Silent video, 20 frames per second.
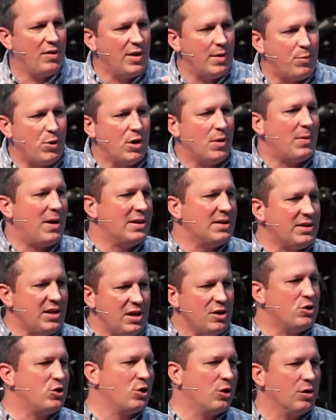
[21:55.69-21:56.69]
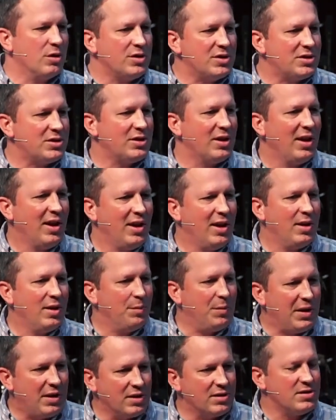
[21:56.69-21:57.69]
They put them on T-shirts,
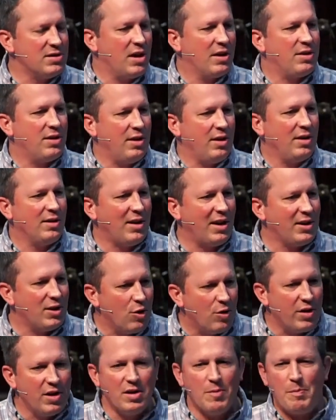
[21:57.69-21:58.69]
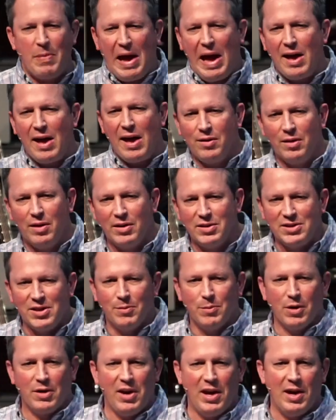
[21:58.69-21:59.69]
because nothing like going into battle at
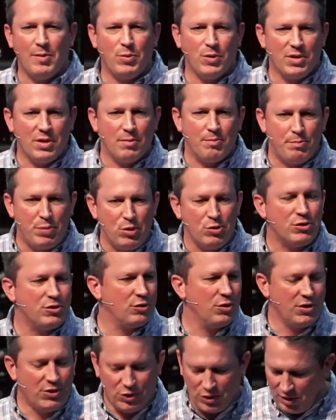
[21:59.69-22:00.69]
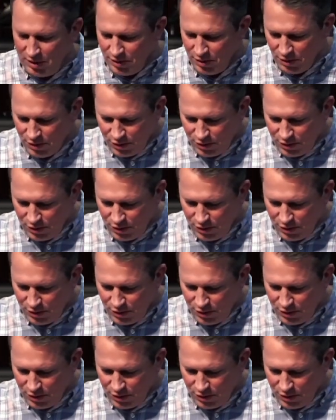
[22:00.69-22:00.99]
summer camp with a poostrich on your